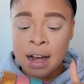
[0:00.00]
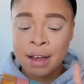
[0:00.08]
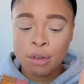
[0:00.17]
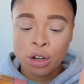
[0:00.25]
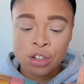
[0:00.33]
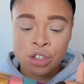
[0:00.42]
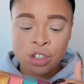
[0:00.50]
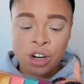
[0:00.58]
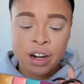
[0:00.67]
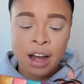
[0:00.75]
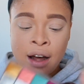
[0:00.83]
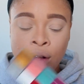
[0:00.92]
I'm going to
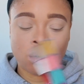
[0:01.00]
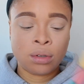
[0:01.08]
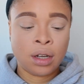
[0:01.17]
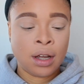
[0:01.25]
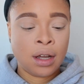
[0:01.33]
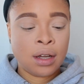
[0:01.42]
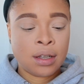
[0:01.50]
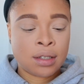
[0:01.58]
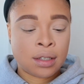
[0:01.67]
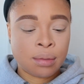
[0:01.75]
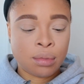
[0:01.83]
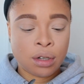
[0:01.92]
start out
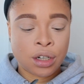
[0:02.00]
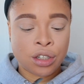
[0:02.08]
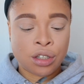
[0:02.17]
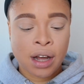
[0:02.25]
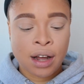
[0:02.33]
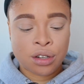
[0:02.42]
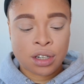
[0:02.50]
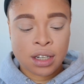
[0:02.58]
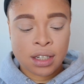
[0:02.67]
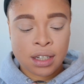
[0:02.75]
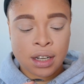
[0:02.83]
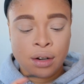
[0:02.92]
similar to how
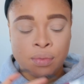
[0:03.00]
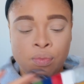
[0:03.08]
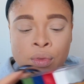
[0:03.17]
she did,